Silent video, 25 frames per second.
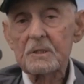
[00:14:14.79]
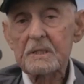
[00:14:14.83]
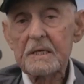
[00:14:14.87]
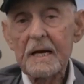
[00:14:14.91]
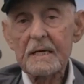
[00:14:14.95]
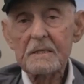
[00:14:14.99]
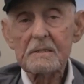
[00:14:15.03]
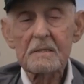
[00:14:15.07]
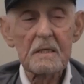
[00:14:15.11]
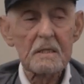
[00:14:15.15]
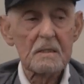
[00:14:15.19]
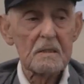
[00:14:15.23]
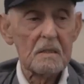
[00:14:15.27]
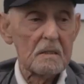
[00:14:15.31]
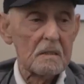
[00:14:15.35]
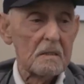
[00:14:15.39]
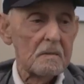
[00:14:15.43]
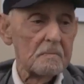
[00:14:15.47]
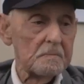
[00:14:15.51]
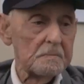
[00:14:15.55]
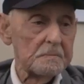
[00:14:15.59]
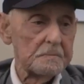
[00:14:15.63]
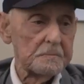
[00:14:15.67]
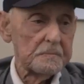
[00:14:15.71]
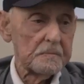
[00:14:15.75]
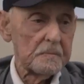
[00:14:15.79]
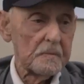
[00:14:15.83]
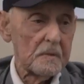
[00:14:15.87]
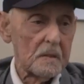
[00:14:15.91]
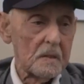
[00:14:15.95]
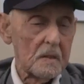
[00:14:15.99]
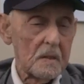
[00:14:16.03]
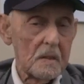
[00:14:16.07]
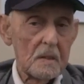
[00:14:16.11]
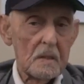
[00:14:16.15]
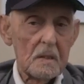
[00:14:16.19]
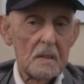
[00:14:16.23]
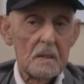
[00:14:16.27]
technical.
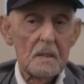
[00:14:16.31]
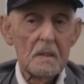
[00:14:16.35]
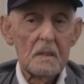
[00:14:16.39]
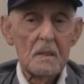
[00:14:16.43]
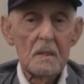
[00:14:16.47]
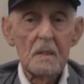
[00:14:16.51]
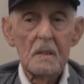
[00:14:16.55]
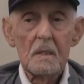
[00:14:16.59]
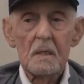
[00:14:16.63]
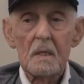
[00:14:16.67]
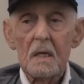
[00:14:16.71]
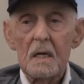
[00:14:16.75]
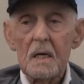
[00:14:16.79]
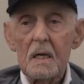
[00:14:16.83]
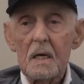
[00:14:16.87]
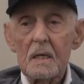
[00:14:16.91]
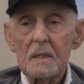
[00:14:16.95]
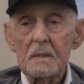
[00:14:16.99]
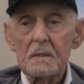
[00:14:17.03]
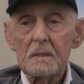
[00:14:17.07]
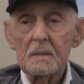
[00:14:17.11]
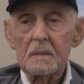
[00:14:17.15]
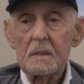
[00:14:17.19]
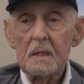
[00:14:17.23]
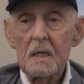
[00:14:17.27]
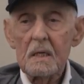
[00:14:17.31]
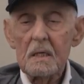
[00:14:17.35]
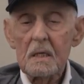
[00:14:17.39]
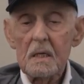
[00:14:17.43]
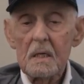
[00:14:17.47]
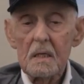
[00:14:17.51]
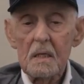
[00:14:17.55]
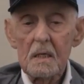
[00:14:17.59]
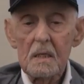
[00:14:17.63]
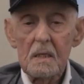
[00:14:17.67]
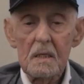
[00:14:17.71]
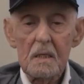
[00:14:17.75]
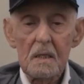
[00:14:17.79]
And
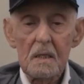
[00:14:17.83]
uh,